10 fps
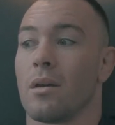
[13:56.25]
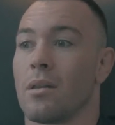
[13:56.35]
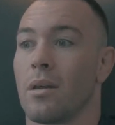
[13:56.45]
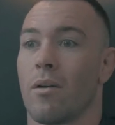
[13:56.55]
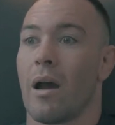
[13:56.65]

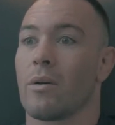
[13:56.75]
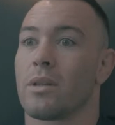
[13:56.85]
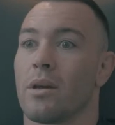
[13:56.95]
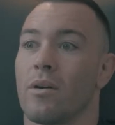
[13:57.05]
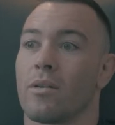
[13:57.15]
that are out
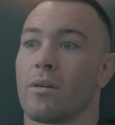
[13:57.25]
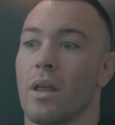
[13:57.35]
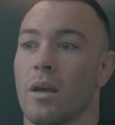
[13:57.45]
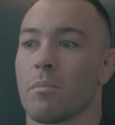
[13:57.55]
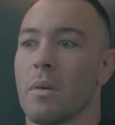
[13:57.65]
there, and they're
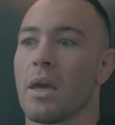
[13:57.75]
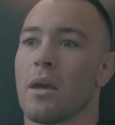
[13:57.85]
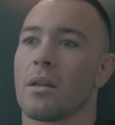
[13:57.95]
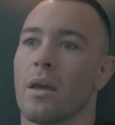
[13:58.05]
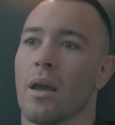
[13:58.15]
like,
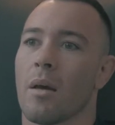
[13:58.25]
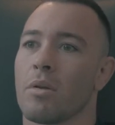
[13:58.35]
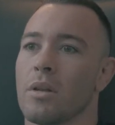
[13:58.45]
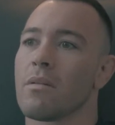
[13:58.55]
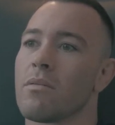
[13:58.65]
man, like, I
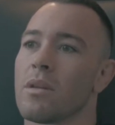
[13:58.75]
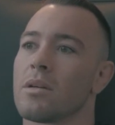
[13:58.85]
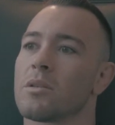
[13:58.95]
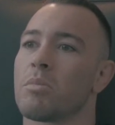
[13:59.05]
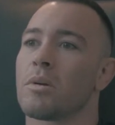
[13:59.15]
believe in
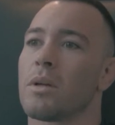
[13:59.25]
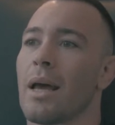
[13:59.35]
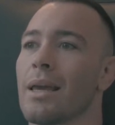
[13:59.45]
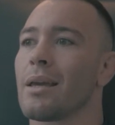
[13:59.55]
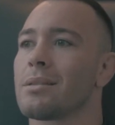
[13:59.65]
this, but
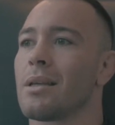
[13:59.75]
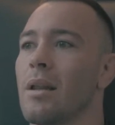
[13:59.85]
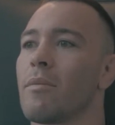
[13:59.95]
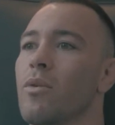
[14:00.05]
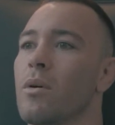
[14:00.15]
I can't
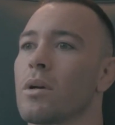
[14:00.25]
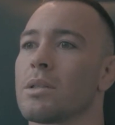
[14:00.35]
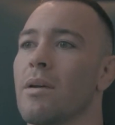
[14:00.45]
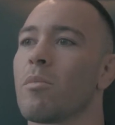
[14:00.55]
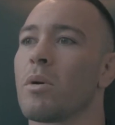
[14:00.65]
stand up for it because
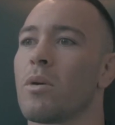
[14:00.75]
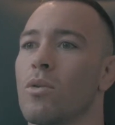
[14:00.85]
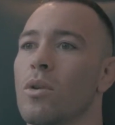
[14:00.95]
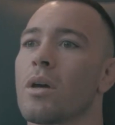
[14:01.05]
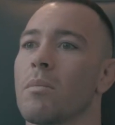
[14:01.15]
everybody will
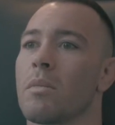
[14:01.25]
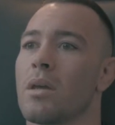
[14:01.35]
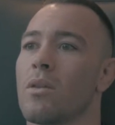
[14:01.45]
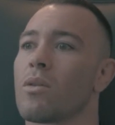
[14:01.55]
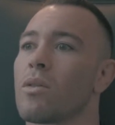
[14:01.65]
look at me and they'll